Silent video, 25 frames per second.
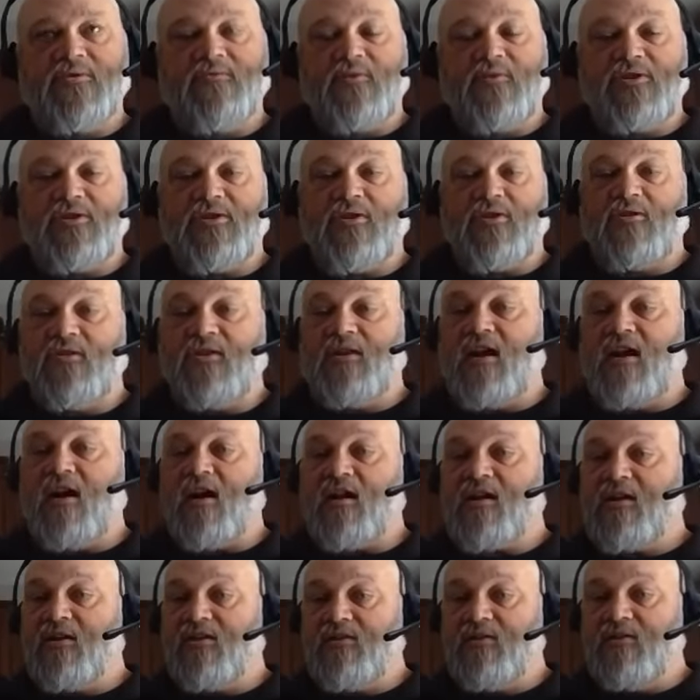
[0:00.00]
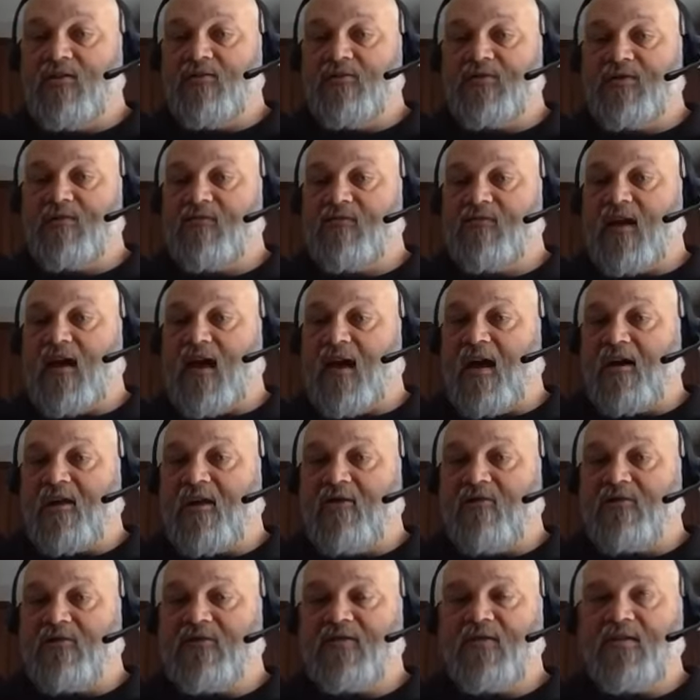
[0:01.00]
which are not conducive to
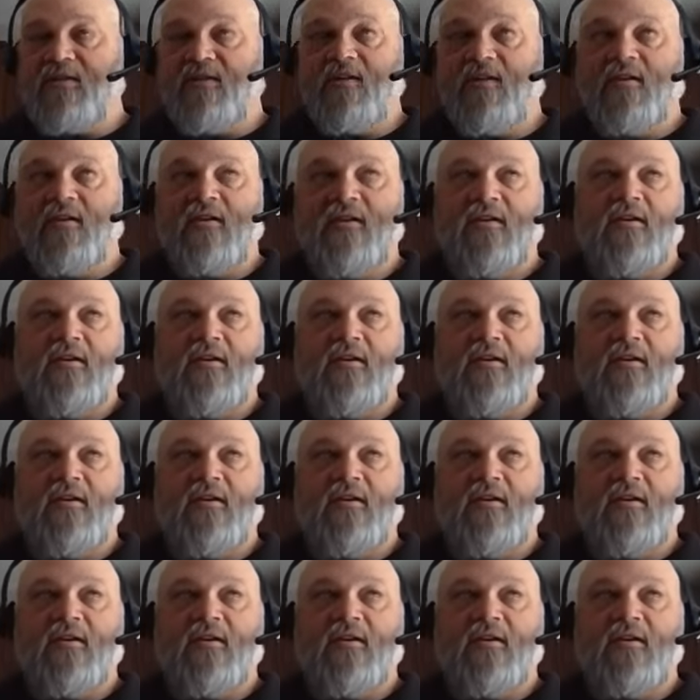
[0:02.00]
accuracy.